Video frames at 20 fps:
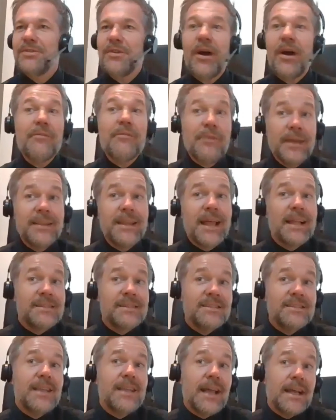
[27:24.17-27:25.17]
So I think
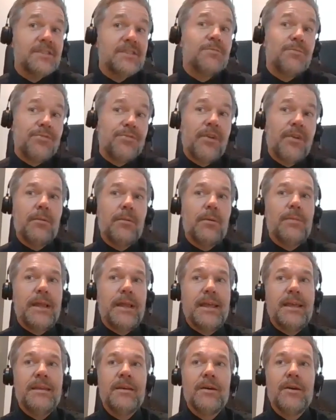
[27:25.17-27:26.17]
that's
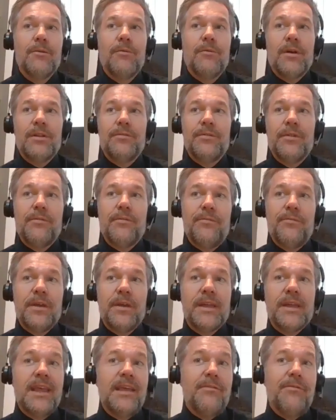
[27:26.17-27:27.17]
probably one of
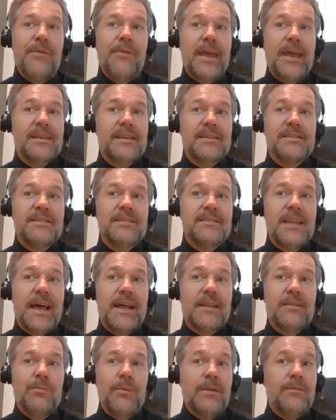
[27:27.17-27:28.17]
the key things
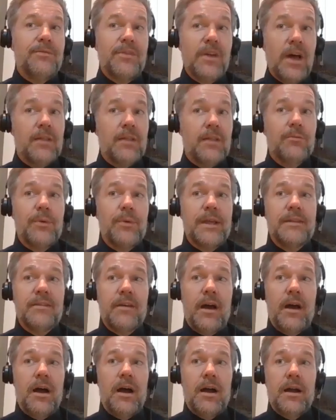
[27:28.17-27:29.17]
that we've done with
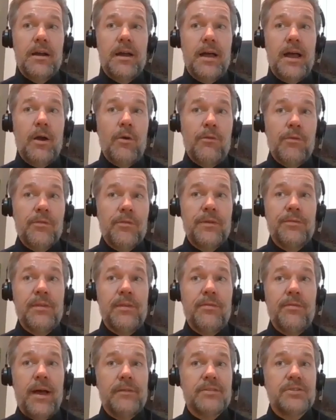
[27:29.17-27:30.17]
our over
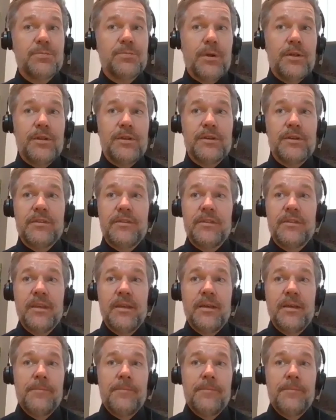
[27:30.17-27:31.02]
55s product,